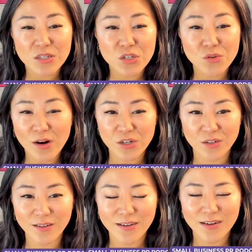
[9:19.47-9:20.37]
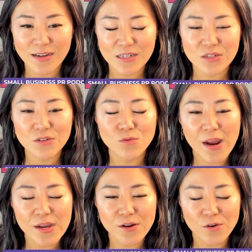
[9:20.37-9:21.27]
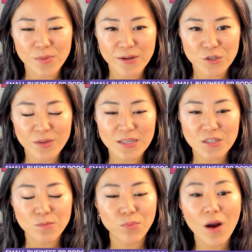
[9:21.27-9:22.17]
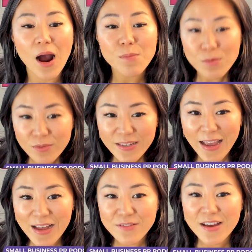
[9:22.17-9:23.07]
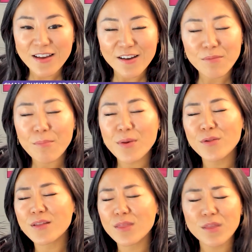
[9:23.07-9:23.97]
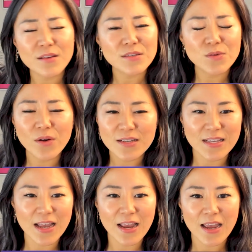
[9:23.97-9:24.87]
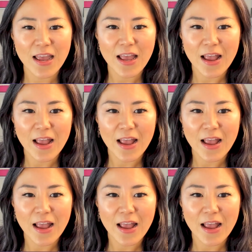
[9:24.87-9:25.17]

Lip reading: a structure to write your pitch, because you probably have a billion things you want to say